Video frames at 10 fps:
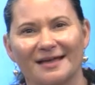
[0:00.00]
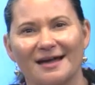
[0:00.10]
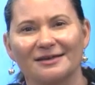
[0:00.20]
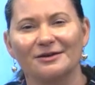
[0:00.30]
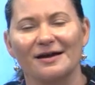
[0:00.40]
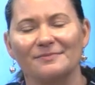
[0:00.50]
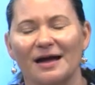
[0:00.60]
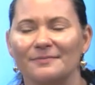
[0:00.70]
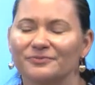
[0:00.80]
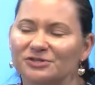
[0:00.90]
You know,
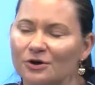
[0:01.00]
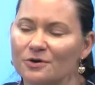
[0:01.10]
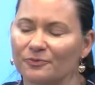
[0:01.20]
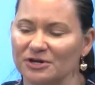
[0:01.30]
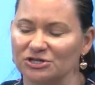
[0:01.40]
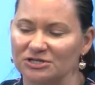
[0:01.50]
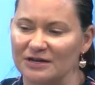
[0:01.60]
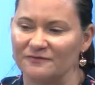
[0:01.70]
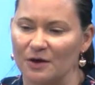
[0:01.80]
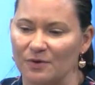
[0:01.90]
I'm so
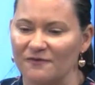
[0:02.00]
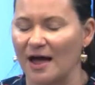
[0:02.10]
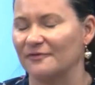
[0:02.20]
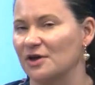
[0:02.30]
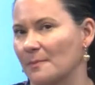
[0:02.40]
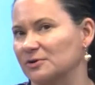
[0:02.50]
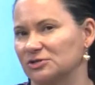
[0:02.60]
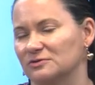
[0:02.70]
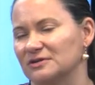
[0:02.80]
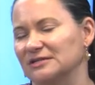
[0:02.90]
appreciative that we've had the
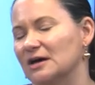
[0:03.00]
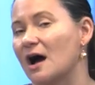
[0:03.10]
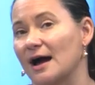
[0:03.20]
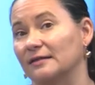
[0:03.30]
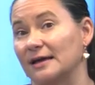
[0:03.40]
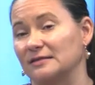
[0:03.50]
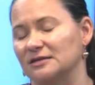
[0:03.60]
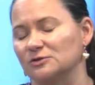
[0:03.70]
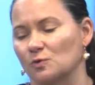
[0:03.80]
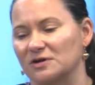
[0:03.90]
opportunity to highlight
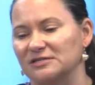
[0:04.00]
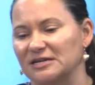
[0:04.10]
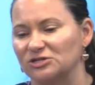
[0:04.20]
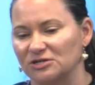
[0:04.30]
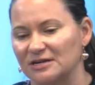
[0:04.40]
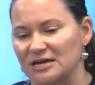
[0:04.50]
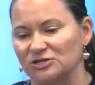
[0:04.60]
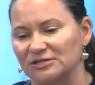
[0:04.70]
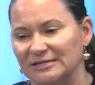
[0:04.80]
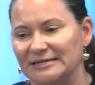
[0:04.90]
these organizations and
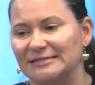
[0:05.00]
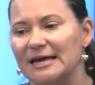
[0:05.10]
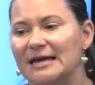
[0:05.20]
agencies.